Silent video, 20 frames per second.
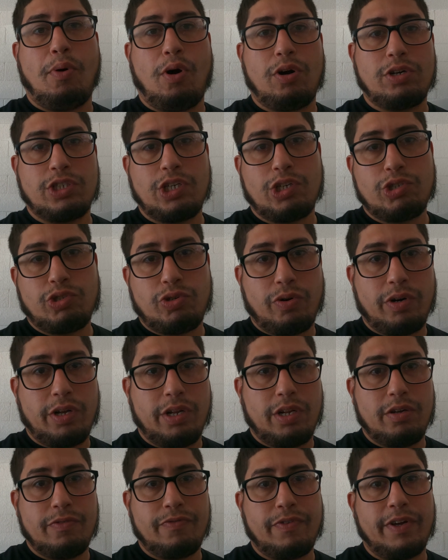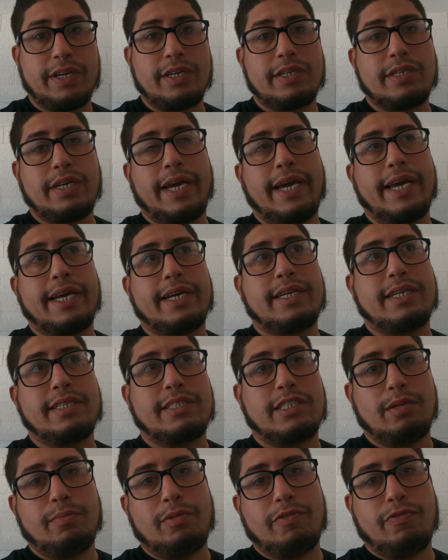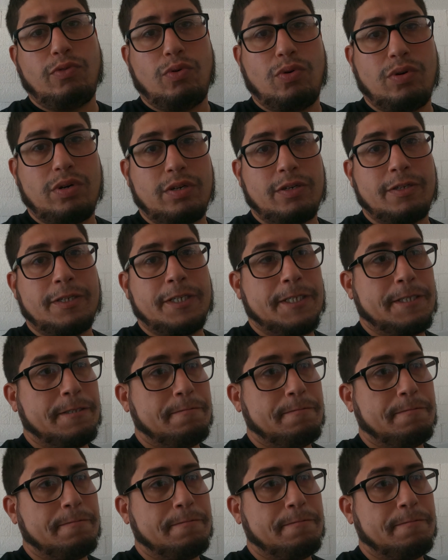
Parts Alternative in Kissimmee, Florida.